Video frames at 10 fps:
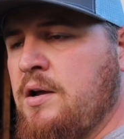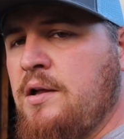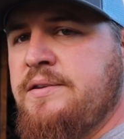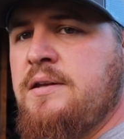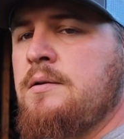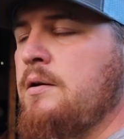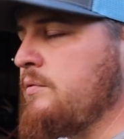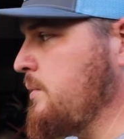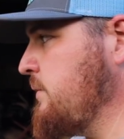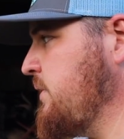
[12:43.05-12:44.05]
all ten of
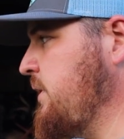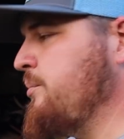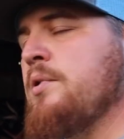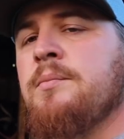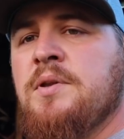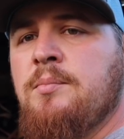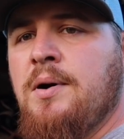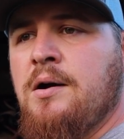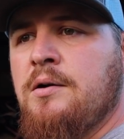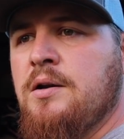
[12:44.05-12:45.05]
them over here and put them in the
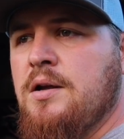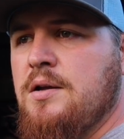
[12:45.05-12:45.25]
barn,